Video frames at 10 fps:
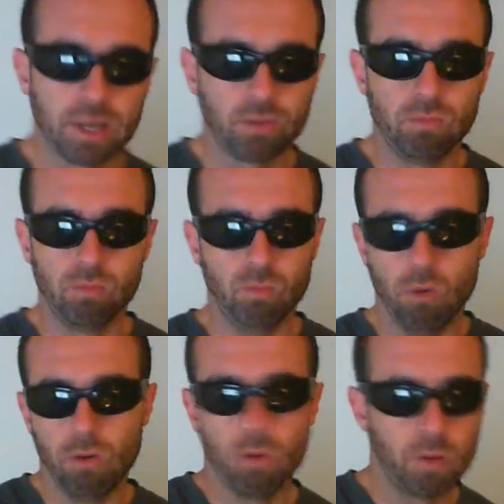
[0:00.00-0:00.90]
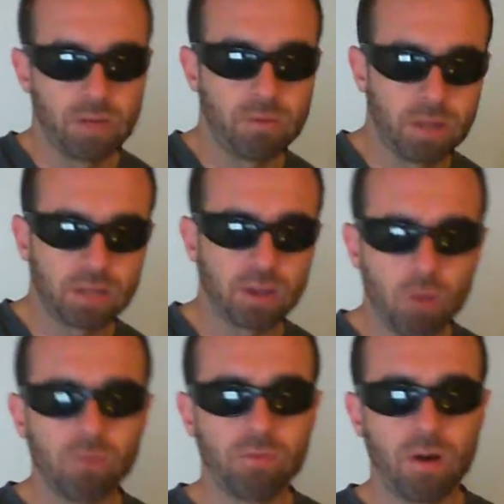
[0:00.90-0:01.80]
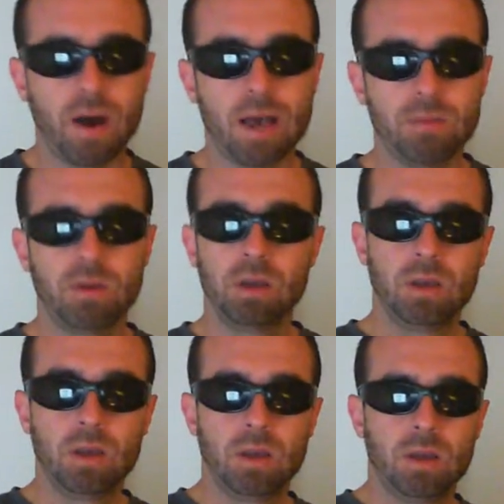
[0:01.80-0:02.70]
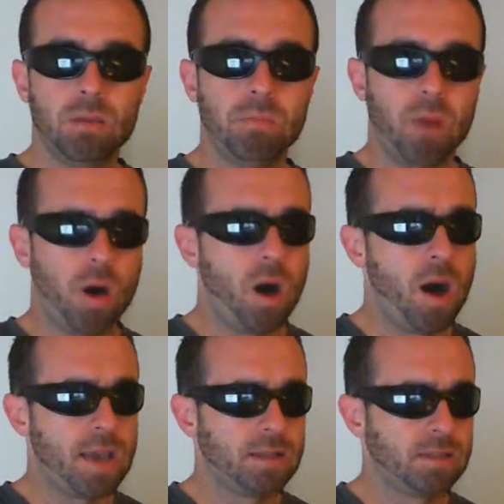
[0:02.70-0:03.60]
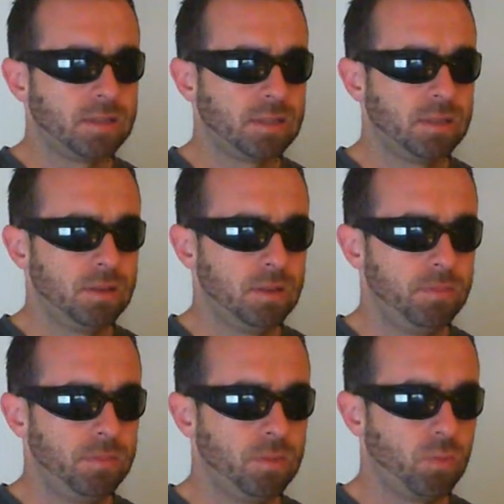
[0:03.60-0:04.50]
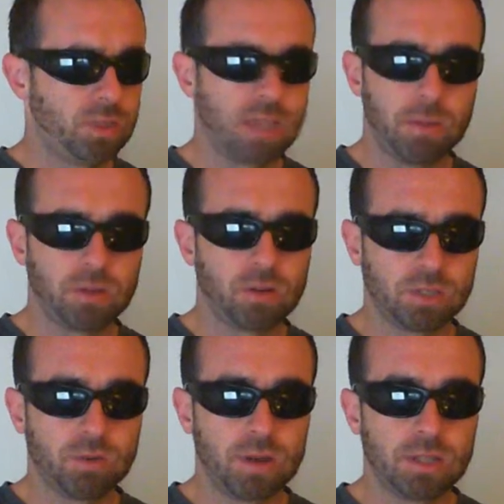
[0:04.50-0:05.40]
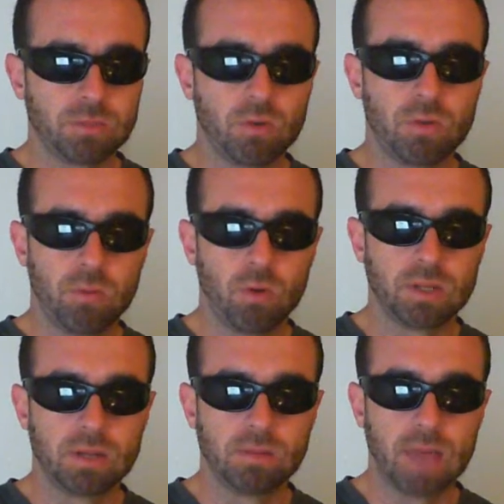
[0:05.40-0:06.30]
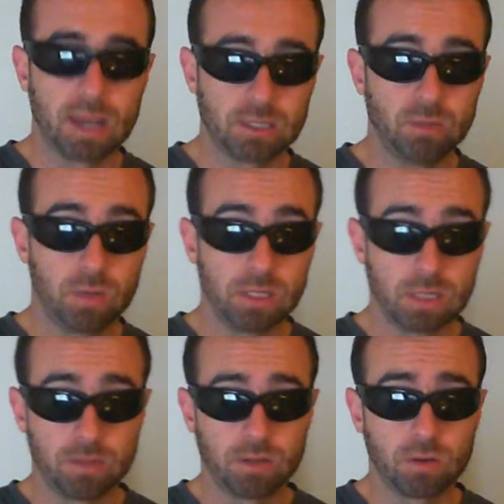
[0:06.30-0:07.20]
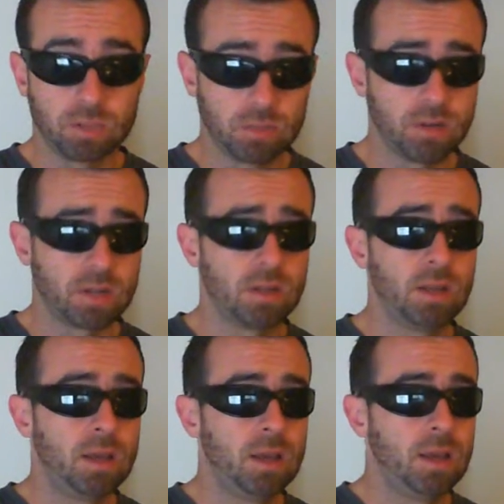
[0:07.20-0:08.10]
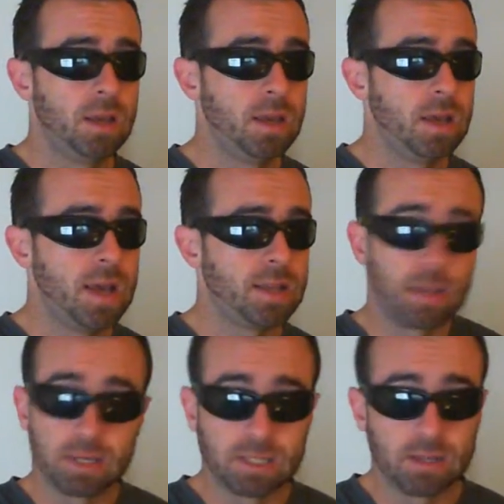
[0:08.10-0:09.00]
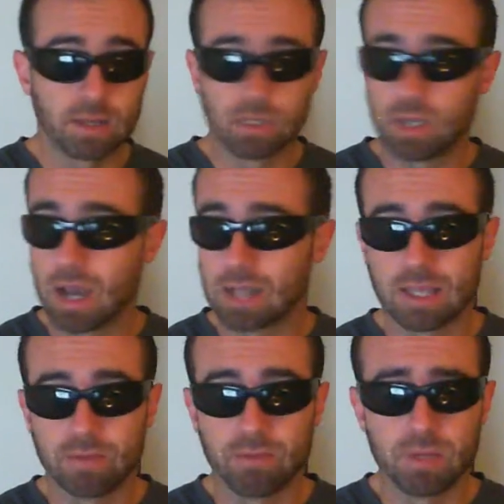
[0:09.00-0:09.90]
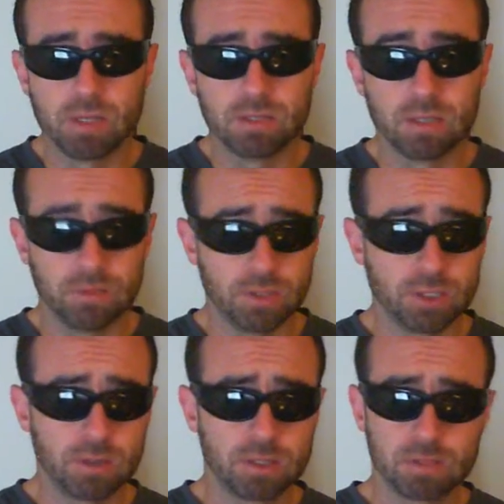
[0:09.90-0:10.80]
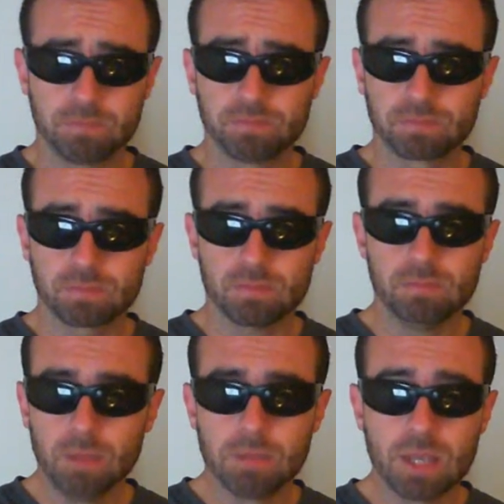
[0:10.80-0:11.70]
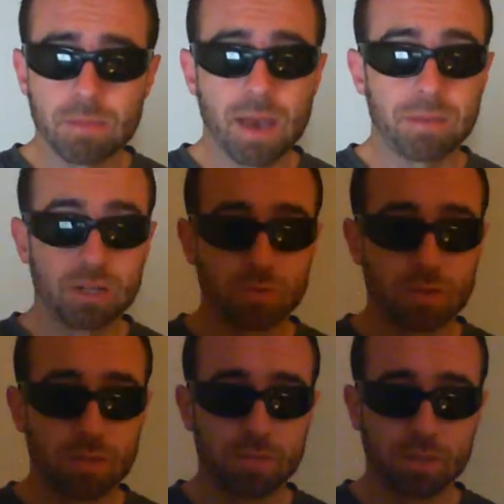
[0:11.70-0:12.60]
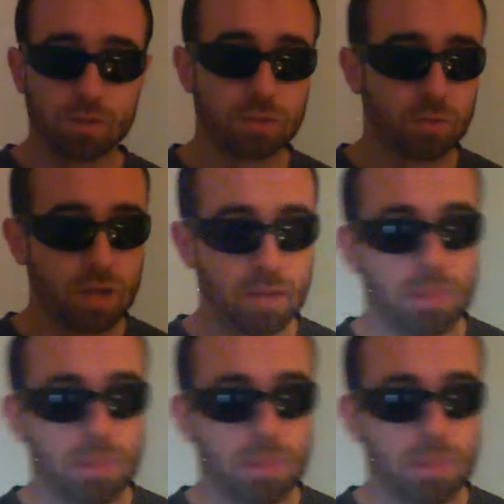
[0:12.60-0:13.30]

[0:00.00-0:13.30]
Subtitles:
like woo-woo or whatever, but like the whole vibe behind what's happening on screen is more important than actually what is happening on screen. And like I said, like you can't say that for many TV shows. But Mad Men is one of those TV shows where